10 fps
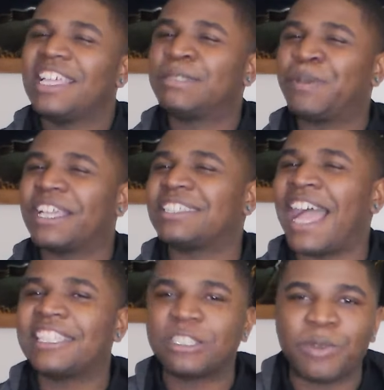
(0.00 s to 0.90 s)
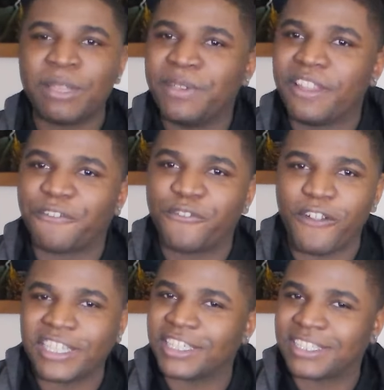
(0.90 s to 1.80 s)
It's because I just want to be the
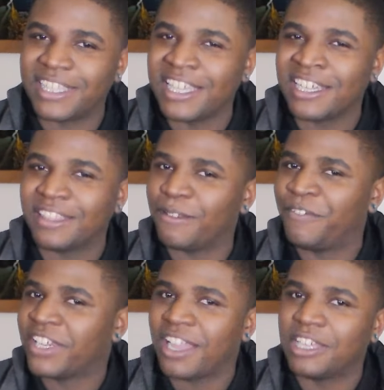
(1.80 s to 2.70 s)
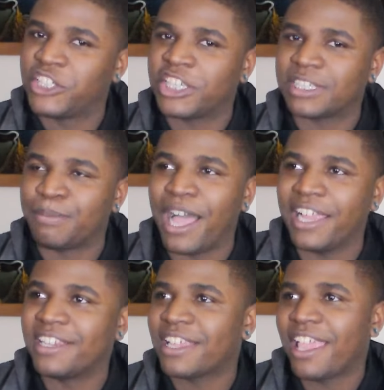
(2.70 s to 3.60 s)
freshest thing on the VidCon judge's
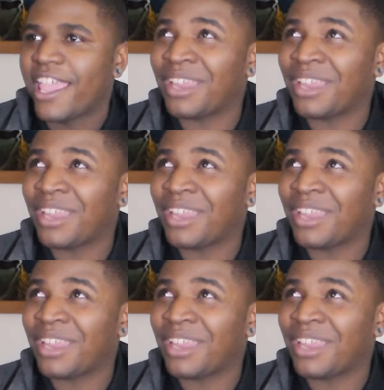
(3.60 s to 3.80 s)
mind.